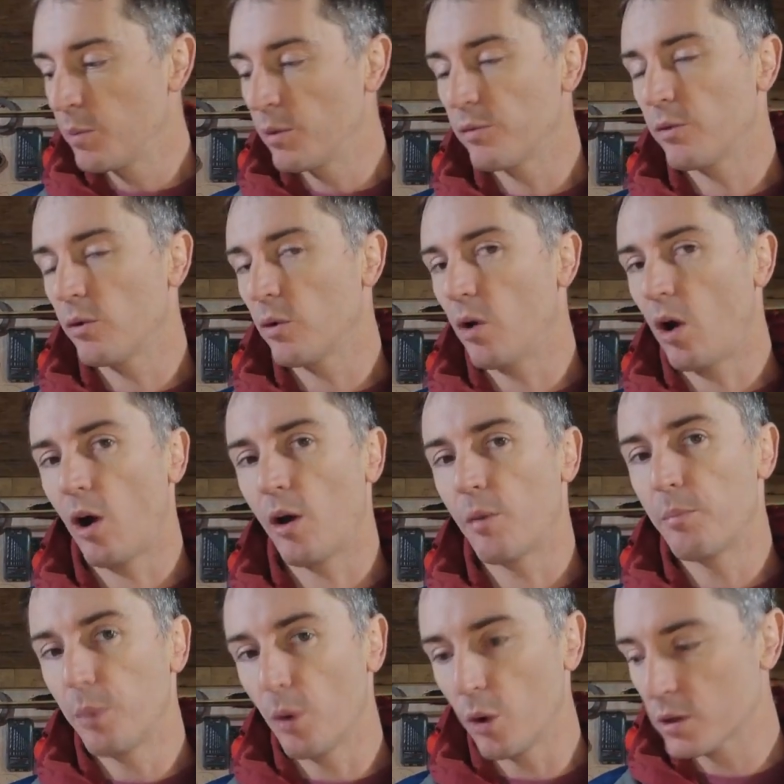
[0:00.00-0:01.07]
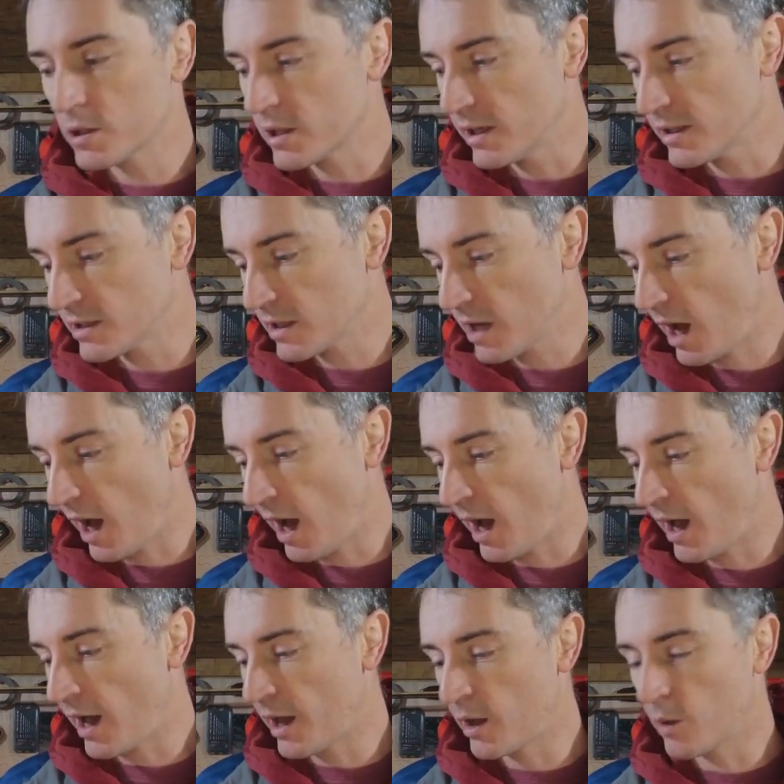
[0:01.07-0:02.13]
Before I bought it,
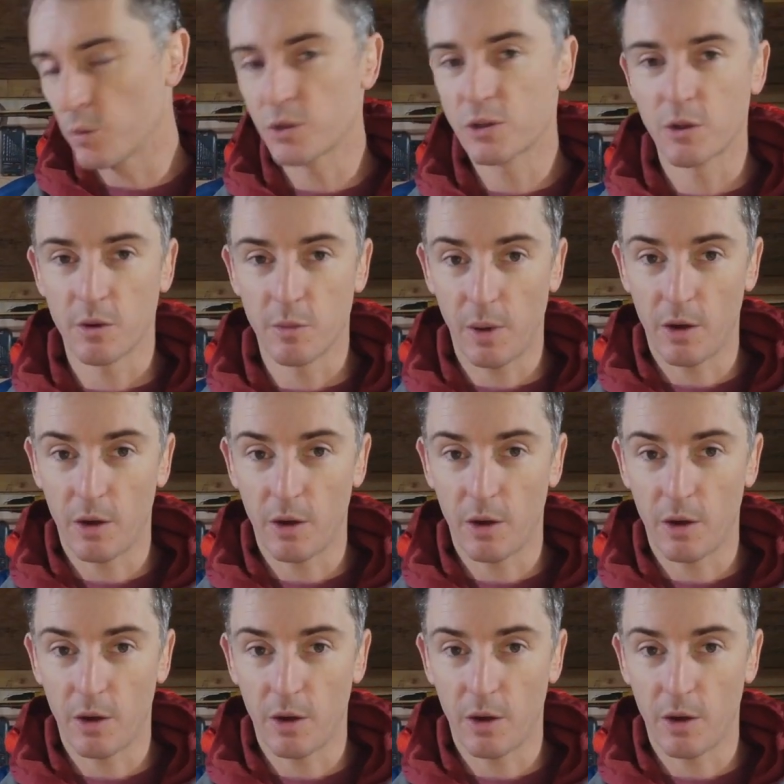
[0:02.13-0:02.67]
I was doing a